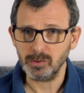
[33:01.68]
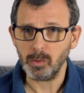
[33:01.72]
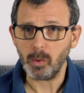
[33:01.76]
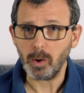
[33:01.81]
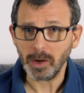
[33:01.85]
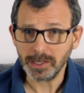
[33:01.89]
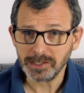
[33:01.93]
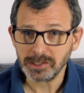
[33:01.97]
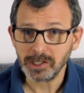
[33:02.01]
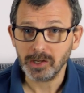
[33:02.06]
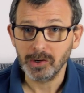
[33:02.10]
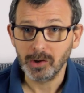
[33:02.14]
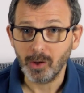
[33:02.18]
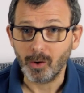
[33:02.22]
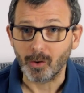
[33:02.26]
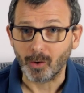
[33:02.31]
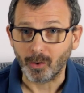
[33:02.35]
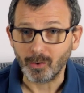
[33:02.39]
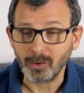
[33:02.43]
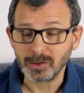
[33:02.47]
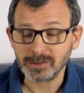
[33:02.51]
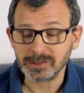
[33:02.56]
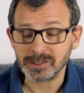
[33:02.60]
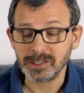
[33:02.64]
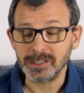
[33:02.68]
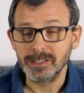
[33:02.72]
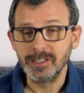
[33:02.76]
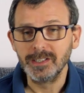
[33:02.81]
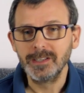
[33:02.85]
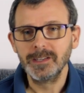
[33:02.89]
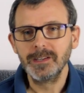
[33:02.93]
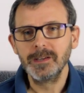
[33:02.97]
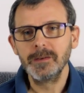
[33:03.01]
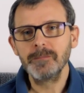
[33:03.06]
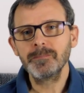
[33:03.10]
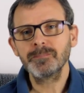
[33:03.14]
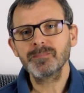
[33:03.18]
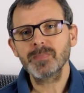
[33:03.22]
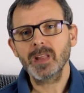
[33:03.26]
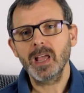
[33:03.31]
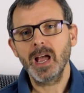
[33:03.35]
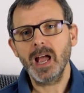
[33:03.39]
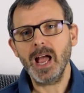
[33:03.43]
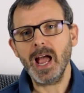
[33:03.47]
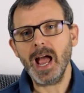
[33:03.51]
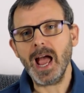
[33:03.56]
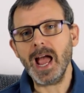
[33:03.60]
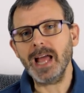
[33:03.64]
quite a lot
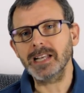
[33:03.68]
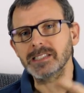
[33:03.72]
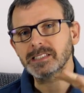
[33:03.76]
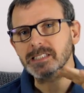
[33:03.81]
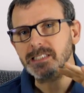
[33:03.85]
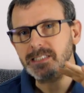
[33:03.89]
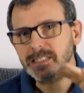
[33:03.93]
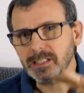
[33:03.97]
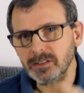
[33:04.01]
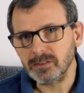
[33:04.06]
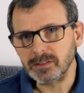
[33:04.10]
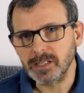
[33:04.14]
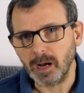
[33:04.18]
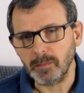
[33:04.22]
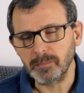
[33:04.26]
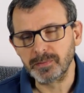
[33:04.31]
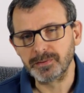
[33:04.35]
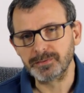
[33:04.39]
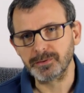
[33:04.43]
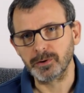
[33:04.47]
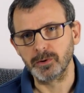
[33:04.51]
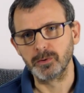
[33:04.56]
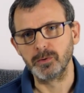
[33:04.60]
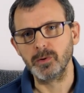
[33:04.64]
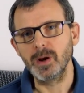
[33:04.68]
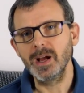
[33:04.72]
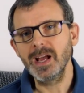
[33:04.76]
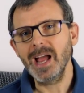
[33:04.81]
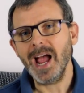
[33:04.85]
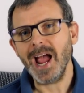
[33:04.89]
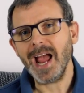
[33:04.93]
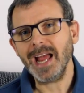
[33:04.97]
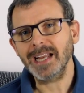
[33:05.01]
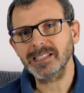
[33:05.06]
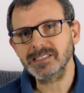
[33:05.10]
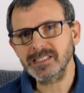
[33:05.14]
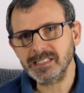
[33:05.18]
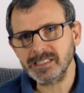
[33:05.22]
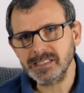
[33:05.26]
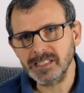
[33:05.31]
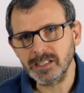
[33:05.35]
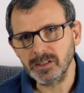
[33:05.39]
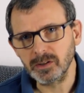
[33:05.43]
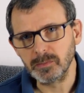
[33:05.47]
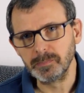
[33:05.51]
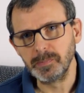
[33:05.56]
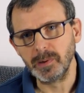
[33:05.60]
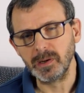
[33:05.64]
and still come through and
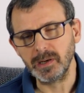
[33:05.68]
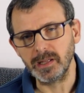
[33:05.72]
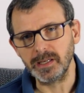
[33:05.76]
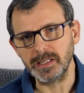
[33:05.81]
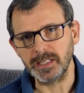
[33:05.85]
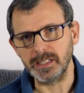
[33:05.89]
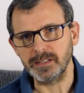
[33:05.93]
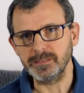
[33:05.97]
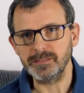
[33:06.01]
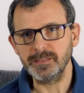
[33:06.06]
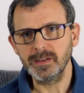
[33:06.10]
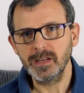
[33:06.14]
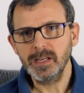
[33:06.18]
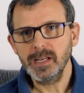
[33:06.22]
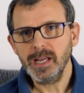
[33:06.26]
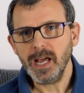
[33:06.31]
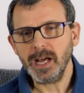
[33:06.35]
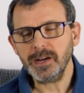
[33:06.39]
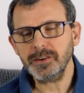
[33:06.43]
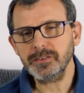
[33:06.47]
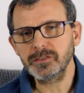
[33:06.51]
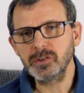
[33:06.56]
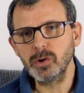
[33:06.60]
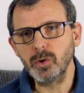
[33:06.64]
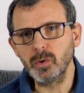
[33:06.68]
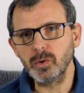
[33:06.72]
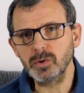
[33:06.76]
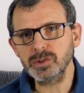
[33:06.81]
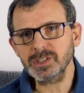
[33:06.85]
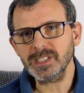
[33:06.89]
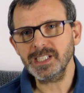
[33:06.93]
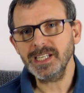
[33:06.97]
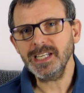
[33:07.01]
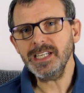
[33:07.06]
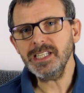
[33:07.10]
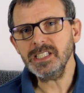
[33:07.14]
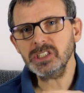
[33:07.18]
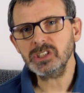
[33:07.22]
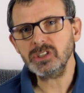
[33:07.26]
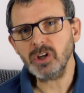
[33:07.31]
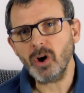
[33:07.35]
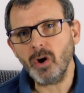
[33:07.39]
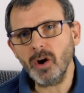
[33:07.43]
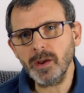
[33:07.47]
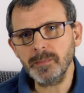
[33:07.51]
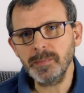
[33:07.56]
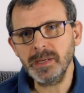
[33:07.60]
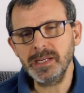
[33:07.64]
still believe. And of course, each
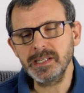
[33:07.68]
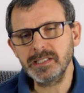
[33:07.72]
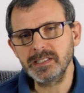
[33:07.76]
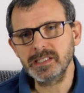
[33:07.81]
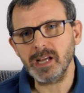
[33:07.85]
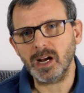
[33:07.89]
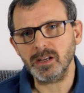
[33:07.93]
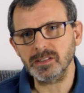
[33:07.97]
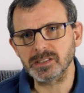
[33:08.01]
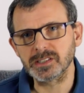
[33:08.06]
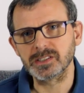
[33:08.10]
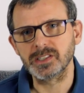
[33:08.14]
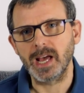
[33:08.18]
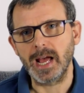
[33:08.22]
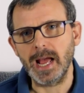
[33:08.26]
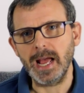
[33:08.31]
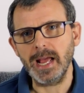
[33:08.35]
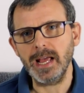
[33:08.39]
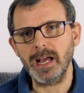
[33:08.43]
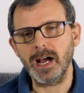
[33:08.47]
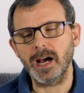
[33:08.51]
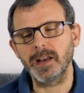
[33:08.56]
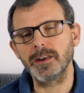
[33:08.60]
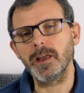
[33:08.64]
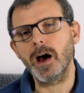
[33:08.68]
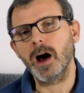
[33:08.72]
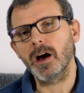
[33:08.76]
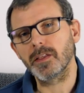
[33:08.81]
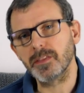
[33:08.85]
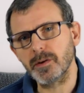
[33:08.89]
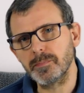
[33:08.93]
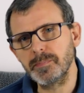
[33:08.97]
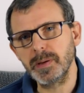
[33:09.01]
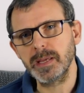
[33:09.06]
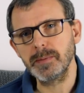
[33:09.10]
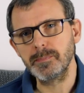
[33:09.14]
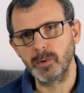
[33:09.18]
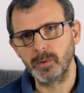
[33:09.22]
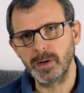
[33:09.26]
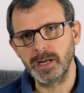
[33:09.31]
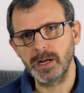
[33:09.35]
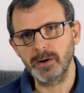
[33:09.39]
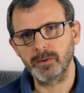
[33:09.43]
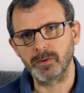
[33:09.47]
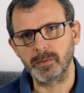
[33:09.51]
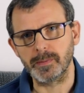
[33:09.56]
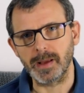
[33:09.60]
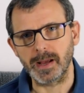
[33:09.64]
time he does that and other people
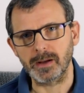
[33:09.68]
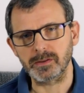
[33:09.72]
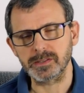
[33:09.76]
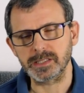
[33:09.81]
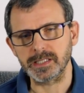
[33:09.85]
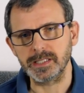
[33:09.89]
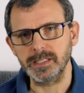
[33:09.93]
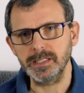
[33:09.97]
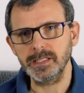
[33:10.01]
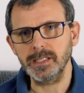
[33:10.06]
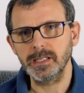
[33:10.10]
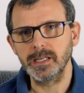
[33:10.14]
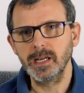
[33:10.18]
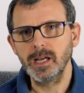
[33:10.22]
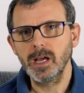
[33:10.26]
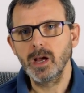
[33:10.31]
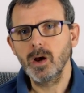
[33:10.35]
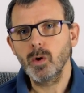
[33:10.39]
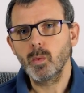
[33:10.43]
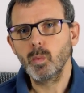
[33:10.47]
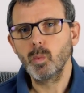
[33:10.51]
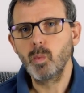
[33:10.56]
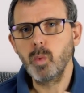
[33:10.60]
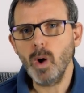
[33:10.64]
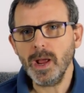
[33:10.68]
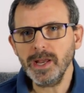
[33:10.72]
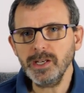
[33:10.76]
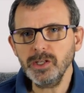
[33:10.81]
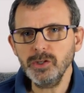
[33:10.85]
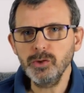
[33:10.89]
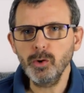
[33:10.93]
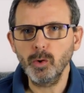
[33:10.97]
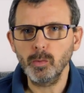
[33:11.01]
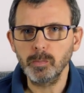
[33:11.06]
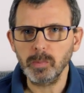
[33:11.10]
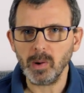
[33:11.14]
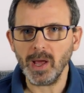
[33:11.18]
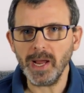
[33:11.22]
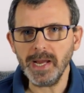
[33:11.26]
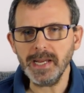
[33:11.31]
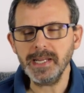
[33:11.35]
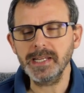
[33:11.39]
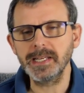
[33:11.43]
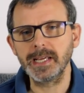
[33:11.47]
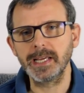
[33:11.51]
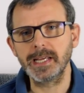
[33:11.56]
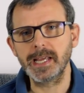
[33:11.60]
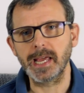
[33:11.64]
hear about it, when you're
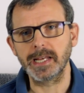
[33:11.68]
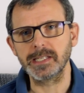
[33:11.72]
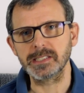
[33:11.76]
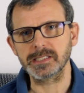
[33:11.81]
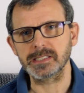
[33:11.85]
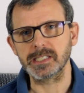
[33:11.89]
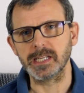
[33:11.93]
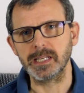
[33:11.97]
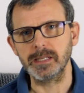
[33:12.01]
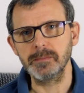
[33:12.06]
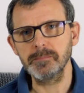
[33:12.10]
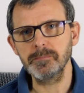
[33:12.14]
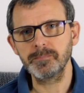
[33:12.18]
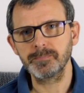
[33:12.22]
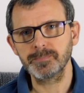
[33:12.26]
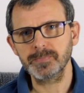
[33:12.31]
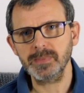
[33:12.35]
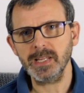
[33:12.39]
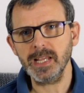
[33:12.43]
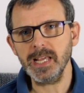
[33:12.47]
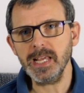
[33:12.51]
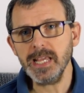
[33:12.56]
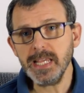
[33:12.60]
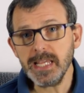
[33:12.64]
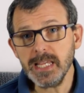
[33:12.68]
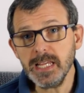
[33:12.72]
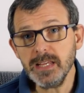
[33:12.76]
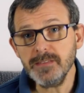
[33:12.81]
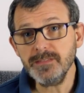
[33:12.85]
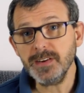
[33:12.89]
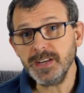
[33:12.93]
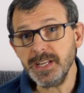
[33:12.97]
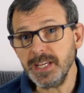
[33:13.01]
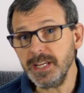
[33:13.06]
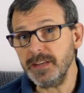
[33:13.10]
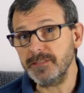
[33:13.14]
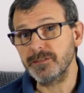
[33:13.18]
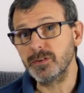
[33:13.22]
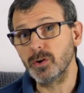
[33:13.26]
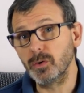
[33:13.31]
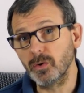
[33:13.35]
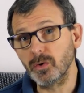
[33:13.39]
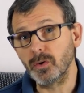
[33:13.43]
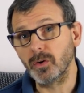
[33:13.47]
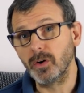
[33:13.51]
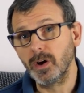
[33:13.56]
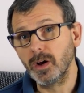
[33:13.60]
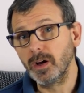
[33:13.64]
playing against him, even if
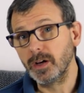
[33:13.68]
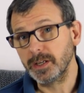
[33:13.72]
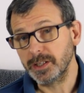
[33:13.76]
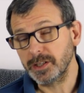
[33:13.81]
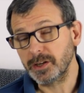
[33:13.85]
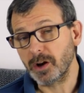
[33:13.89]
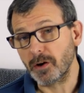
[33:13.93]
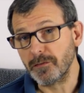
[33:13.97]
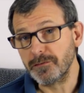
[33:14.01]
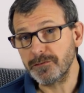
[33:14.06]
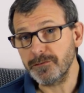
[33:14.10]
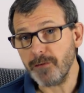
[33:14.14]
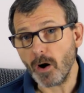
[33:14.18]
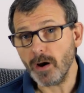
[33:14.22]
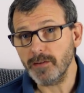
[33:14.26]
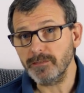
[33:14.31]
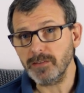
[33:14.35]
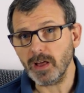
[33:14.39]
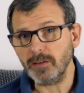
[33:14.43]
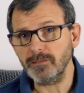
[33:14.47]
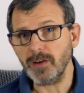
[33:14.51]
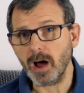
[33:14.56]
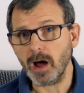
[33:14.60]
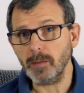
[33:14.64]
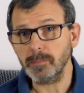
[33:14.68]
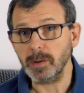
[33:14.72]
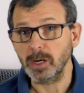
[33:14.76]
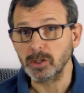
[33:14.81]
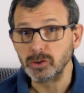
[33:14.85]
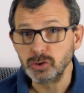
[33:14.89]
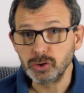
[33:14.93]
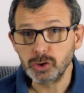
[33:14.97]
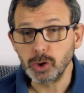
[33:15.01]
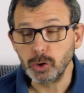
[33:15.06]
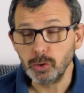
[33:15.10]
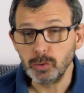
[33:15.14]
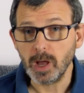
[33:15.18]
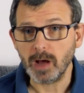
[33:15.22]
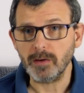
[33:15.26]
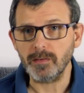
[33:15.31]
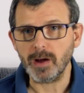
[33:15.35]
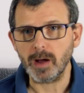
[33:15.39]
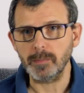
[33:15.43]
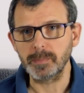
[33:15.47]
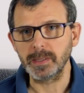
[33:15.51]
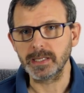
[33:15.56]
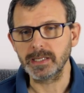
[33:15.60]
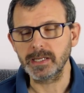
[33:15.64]
you're, you know, five love up and two love
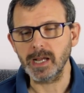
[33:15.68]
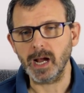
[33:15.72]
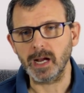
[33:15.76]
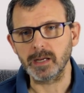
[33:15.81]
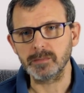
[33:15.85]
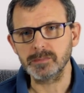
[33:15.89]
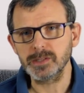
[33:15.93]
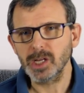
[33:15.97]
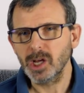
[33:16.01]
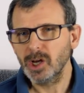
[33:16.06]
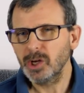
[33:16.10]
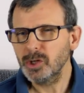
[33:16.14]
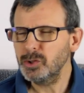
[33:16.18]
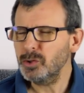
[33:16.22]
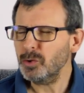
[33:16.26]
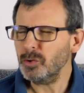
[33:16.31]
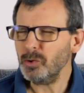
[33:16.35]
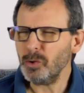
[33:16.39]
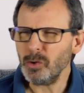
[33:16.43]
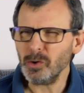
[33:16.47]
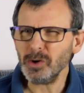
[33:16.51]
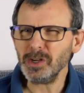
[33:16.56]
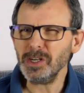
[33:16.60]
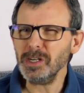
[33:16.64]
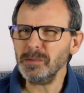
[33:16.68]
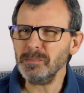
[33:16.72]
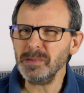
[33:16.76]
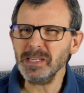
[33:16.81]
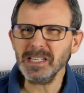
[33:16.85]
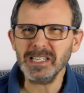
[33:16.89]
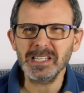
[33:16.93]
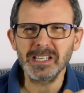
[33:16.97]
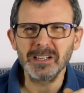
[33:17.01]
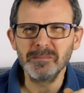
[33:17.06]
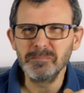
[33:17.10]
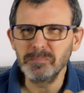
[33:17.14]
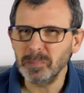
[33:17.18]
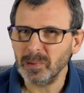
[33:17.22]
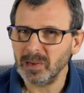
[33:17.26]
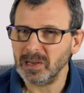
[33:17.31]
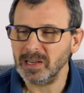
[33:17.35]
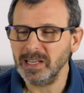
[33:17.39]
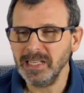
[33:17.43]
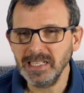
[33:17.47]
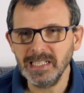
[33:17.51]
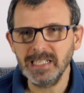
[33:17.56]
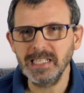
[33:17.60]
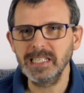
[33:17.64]
up in games, you're not going to be
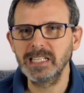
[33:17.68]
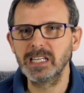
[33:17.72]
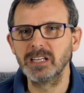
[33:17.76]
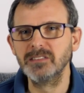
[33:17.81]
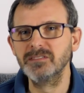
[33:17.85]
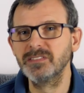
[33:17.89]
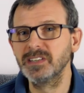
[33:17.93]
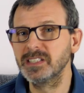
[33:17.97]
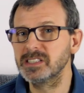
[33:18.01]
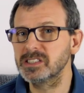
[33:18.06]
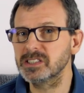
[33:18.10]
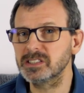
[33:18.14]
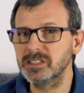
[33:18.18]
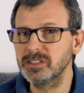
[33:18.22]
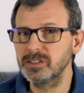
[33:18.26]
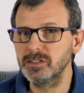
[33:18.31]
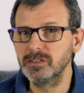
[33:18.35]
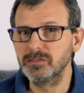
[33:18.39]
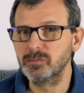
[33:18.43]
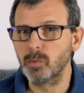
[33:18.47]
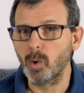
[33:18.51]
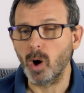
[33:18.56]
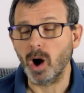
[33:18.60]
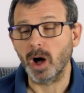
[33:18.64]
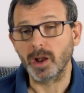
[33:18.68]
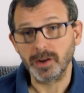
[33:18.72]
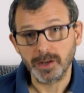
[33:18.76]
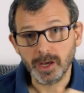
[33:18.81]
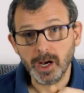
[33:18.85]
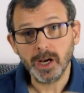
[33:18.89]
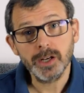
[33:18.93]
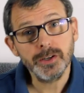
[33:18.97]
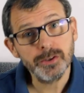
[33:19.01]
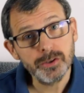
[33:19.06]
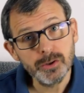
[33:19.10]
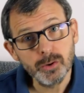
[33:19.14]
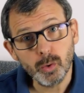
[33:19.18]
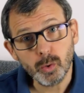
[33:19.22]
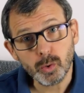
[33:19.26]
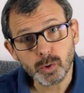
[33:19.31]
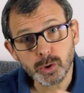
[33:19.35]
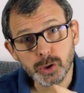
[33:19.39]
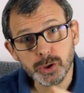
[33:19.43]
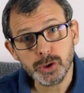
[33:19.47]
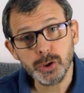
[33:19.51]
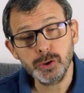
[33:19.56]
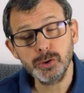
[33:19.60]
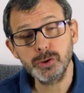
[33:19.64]
completely convinced that you've won, and
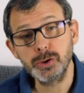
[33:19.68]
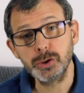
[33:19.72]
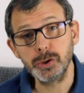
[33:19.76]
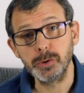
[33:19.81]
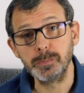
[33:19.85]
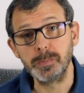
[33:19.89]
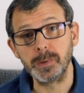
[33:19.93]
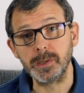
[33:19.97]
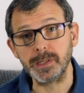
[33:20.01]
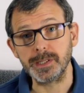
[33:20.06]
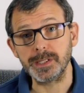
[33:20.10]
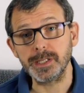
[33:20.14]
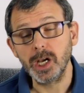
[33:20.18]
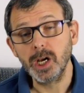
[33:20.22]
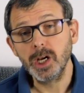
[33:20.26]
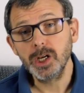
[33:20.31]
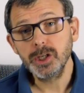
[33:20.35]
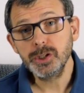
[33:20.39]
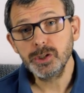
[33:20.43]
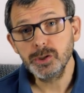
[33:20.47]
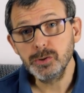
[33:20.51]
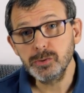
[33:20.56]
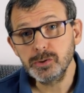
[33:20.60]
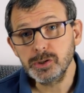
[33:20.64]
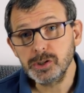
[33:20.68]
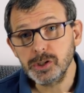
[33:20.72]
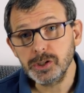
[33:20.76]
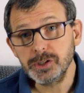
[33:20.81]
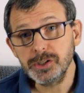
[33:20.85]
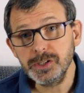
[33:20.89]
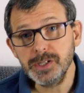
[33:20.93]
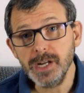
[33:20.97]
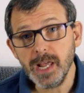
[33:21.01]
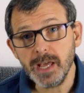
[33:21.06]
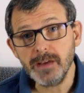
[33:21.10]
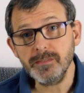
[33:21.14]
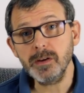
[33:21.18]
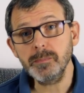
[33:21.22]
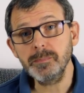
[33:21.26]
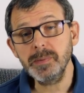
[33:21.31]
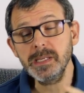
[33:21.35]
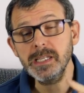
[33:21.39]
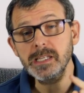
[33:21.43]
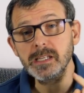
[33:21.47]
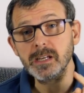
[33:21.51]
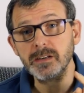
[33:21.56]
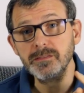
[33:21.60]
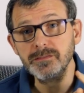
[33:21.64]
nor should you be. You should never
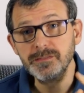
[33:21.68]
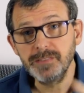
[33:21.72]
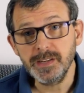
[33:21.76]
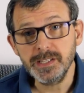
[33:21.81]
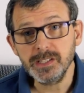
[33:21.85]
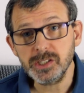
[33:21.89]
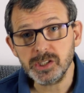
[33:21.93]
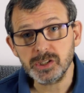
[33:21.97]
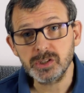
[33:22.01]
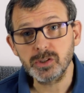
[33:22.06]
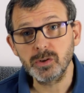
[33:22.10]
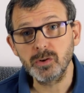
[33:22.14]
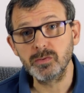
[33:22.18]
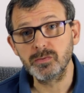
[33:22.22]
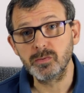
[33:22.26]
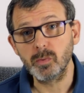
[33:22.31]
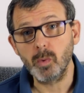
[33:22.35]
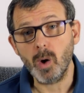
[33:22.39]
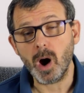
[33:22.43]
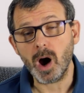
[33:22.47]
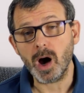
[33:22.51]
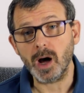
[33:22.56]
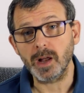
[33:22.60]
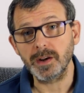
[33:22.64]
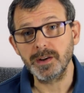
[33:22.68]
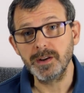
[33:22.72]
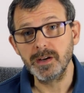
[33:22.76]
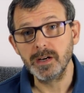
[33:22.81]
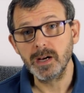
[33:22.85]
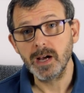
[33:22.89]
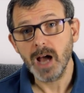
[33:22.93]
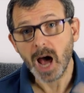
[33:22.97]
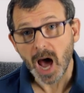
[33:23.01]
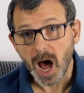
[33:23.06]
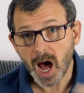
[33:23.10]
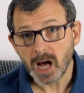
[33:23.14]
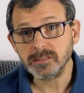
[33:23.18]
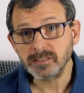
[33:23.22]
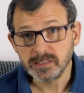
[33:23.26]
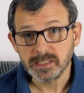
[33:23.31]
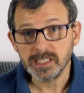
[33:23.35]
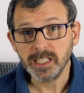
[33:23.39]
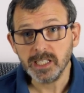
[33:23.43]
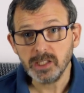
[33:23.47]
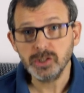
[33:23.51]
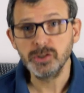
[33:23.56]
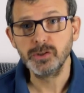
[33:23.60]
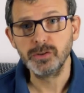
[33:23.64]
be convinced you've won
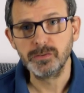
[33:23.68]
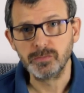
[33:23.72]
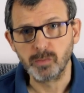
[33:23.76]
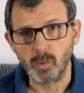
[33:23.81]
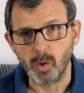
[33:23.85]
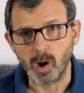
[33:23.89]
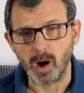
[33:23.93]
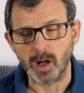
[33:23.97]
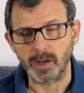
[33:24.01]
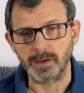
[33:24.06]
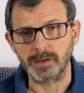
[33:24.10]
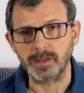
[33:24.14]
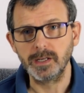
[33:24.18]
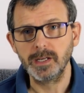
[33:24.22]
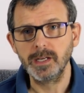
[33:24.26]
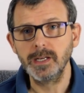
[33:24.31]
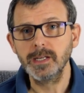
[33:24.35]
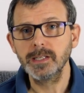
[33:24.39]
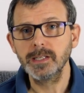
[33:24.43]
until you've won.